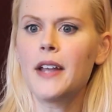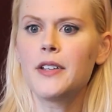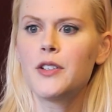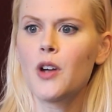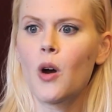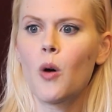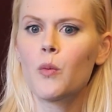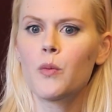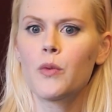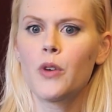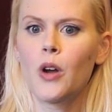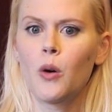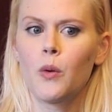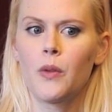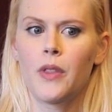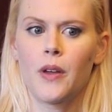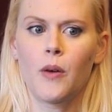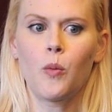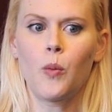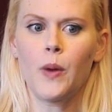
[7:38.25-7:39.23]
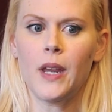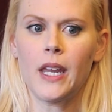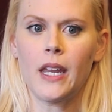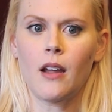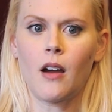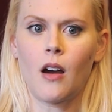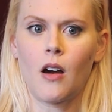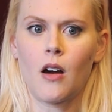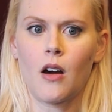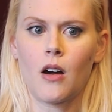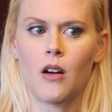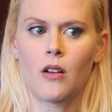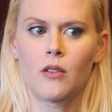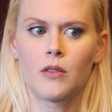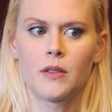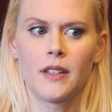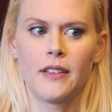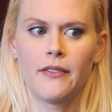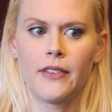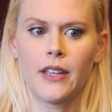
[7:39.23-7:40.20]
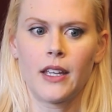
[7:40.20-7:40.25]
don't know that we are
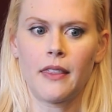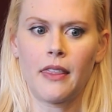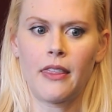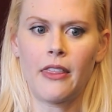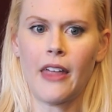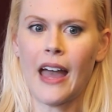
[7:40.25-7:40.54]
living